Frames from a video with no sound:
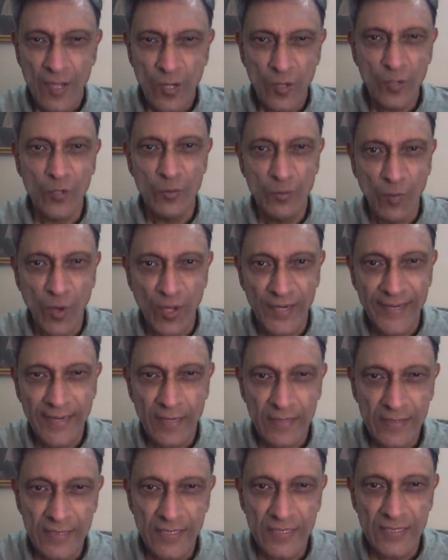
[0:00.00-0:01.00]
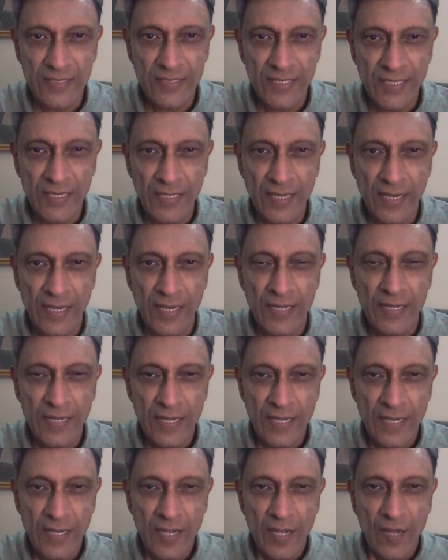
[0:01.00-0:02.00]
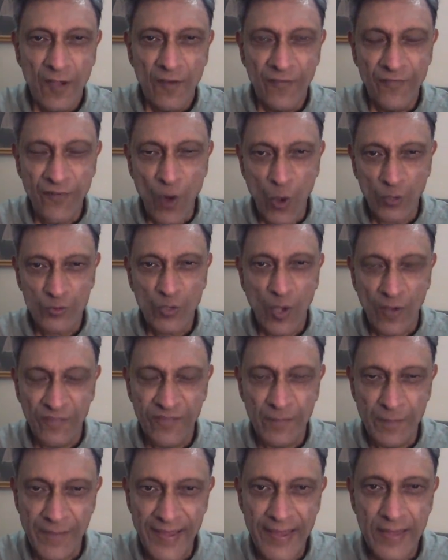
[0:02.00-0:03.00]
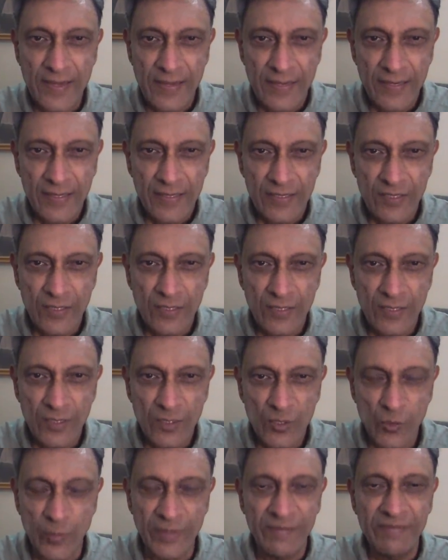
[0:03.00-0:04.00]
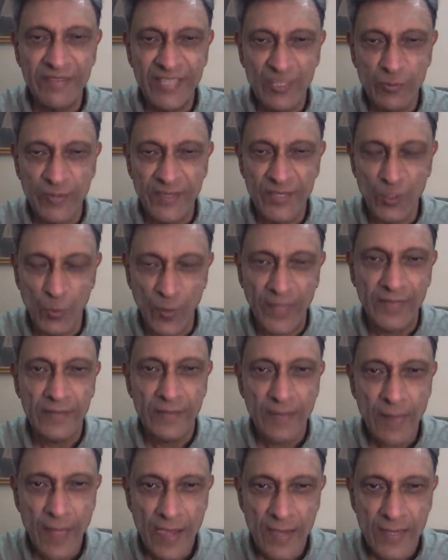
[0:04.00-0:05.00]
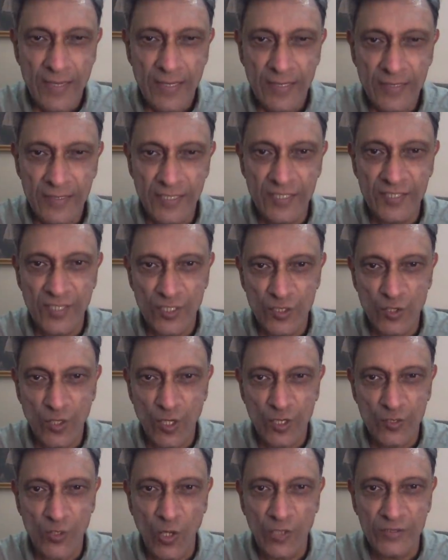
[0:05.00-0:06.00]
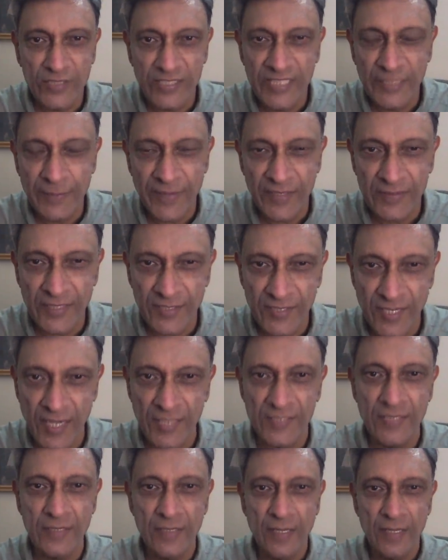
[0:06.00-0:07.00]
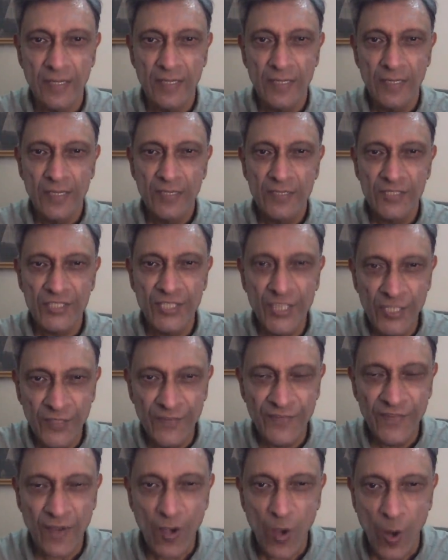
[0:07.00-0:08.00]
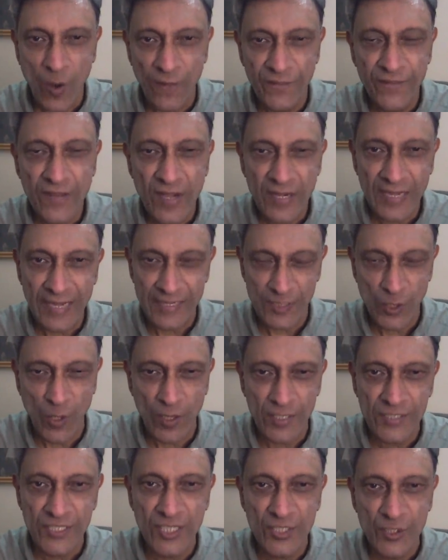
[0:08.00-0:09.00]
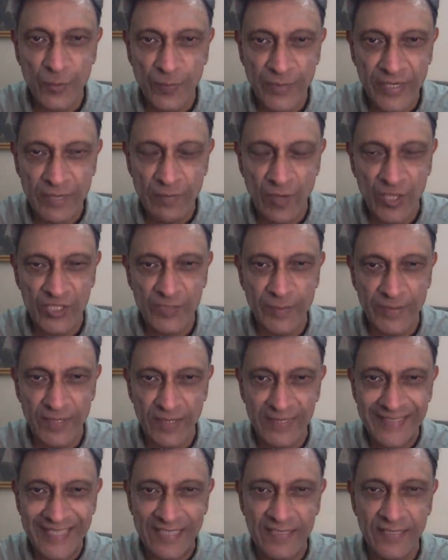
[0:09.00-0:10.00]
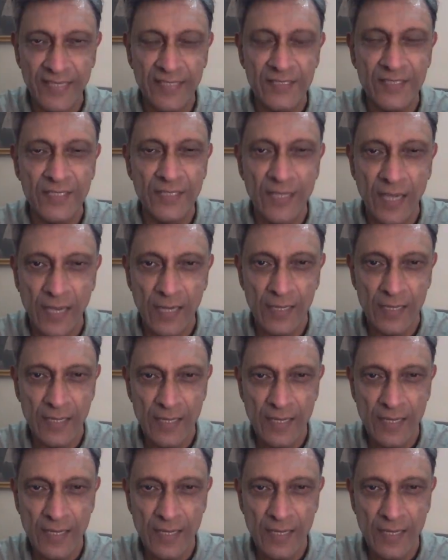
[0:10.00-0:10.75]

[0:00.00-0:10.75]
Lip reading: Good morning. It is the 4th of May 2021. This is Dr. Deepak Natarajan, Chief of Cardiology, Supreme Hospital, Delhi NCR.